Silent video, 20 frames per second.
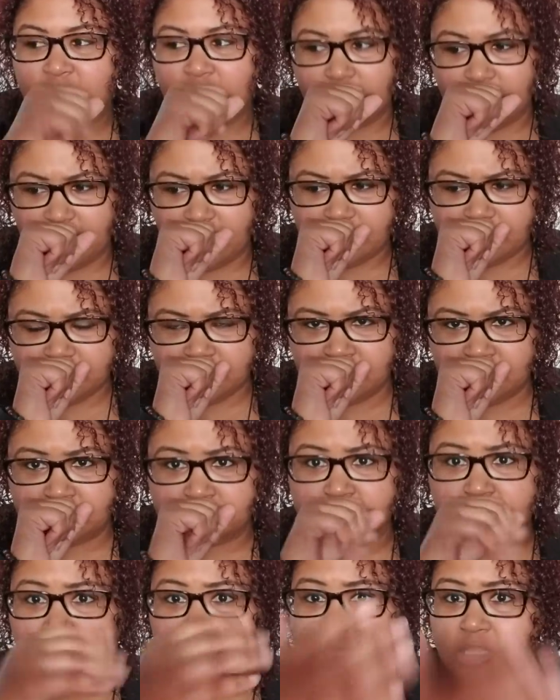
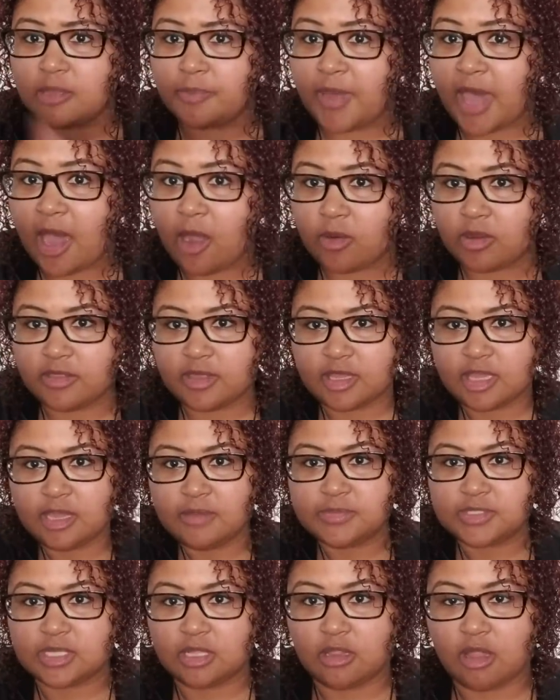and the power that
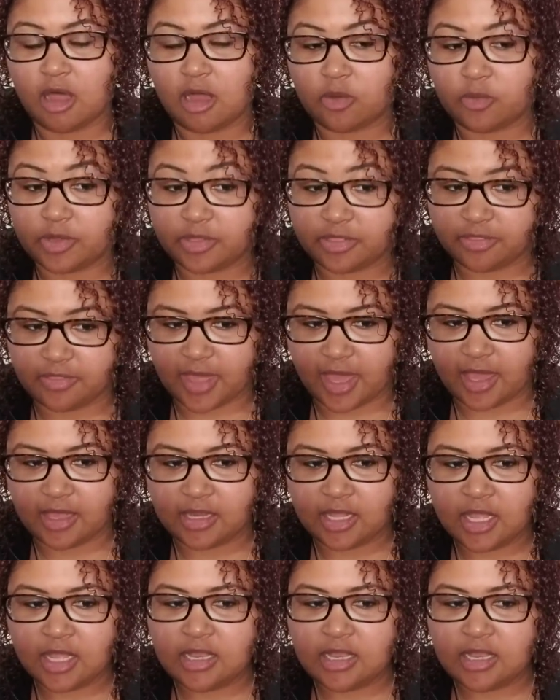comes along with that.